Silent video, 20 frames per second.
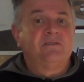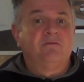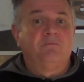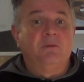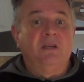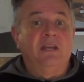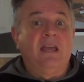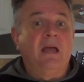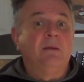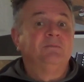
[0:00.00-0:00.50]
of
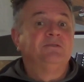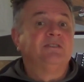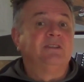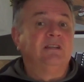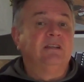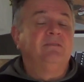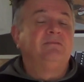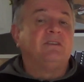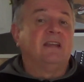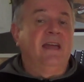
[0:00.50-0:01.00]
being able to
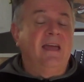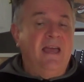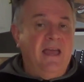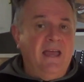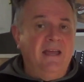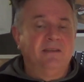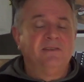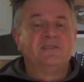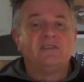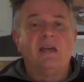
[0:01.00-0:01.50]
lift our
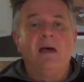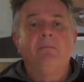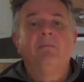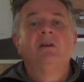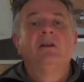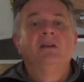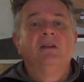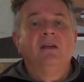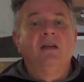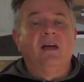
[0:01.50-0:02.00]
hands
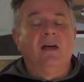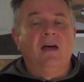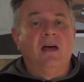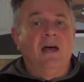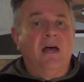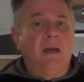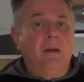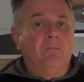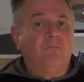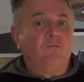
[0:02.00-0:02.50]
up,
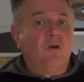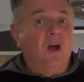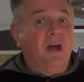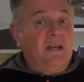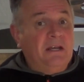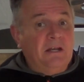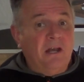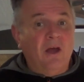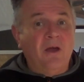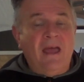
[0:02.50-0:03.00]

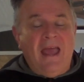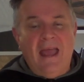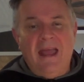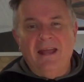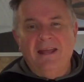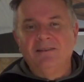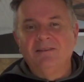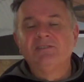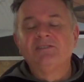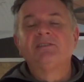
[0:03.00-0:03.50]
riding no
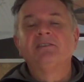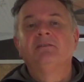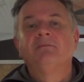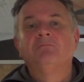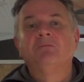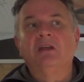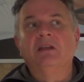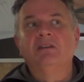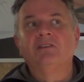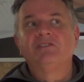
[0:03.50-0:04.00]
hands,
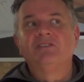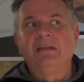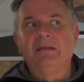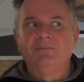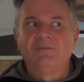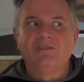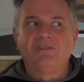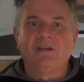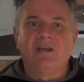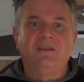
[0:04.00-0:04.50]
and it
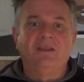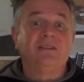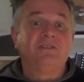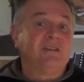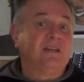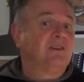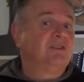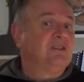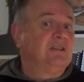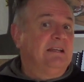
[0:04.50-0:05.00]
seems as though that's
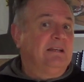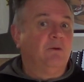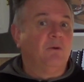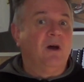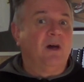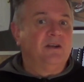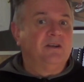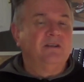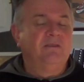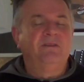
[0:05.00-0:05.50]
actually
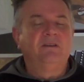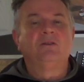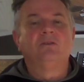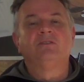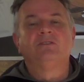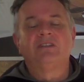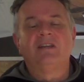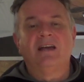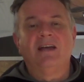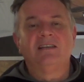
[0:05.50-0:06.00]
quite a
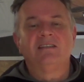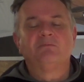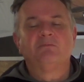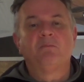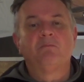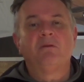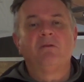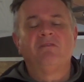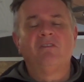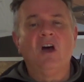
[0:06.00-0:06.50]
difficult task,
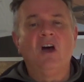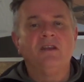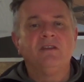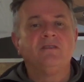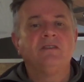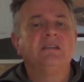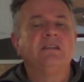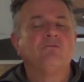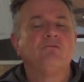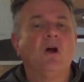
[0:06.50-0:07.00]
but provided
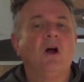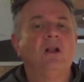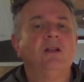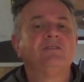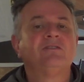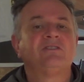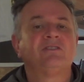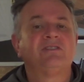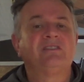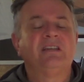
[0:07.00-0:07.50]
that your
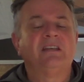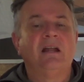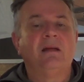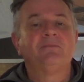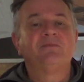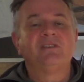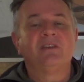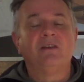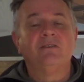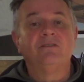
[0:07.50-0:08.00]
rollers are set
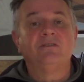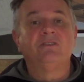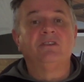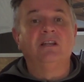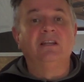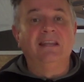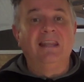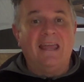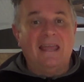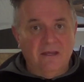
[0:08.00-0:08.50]
up so that the
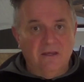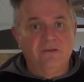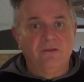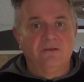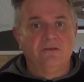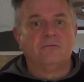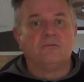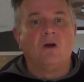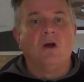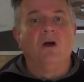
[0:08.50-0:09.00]
length
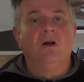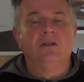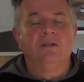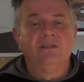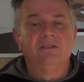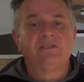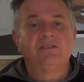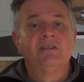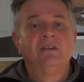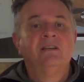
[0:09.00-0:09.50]
of the
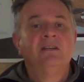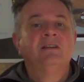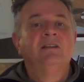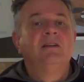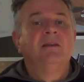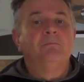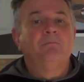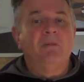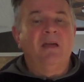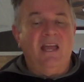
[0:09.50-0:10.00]
rollers
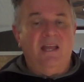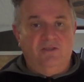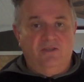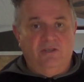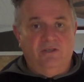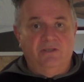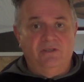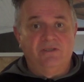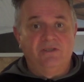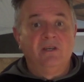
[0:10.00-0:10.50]

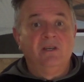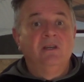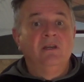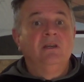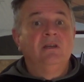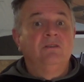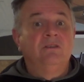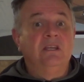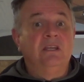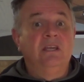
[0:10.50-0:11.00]
matches
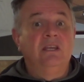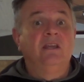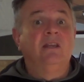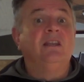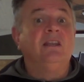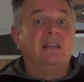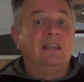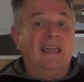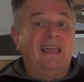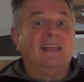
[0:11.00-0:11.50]
the
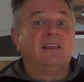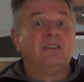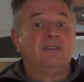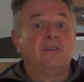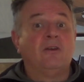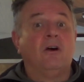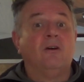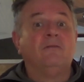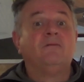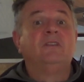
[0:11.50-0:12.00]

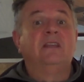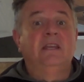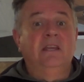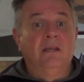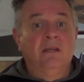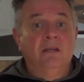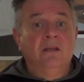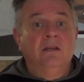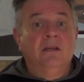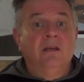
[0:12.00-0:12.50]
length of the